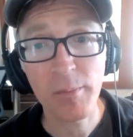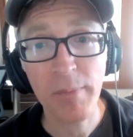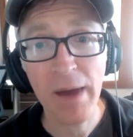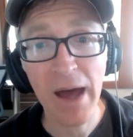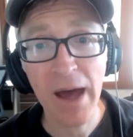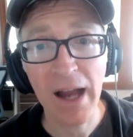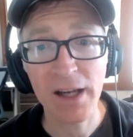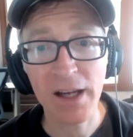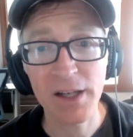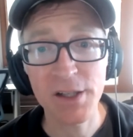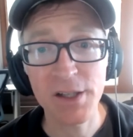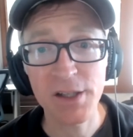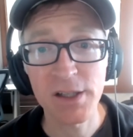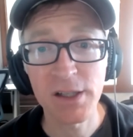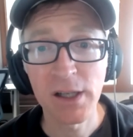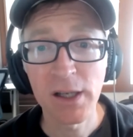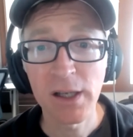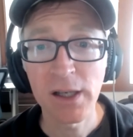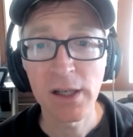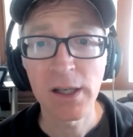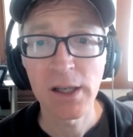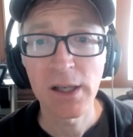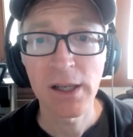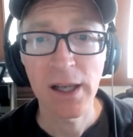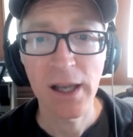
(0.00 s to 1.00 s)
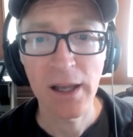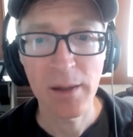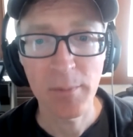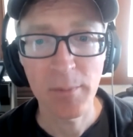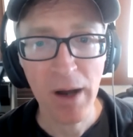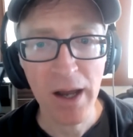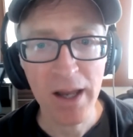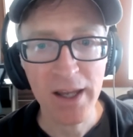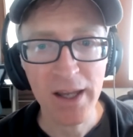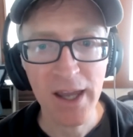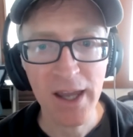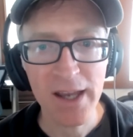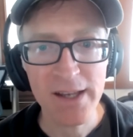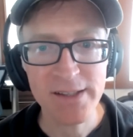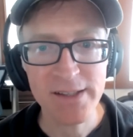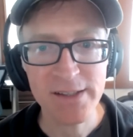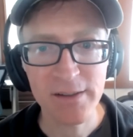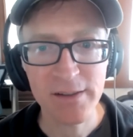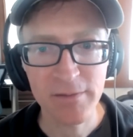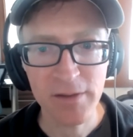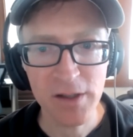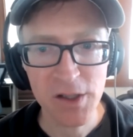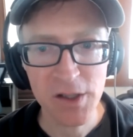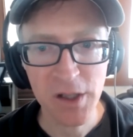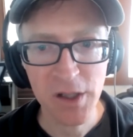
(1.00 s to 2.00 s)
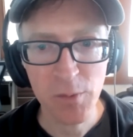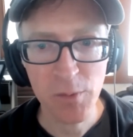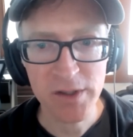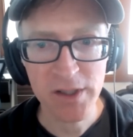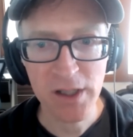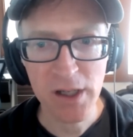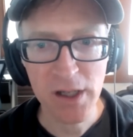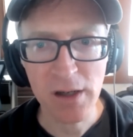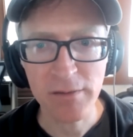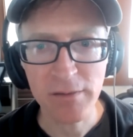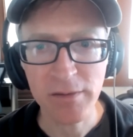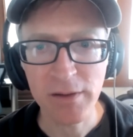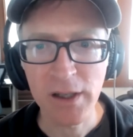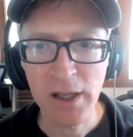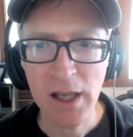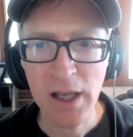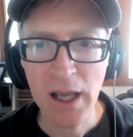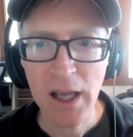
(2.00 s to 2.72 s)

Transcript: package, in my case, DaVinci Resolve.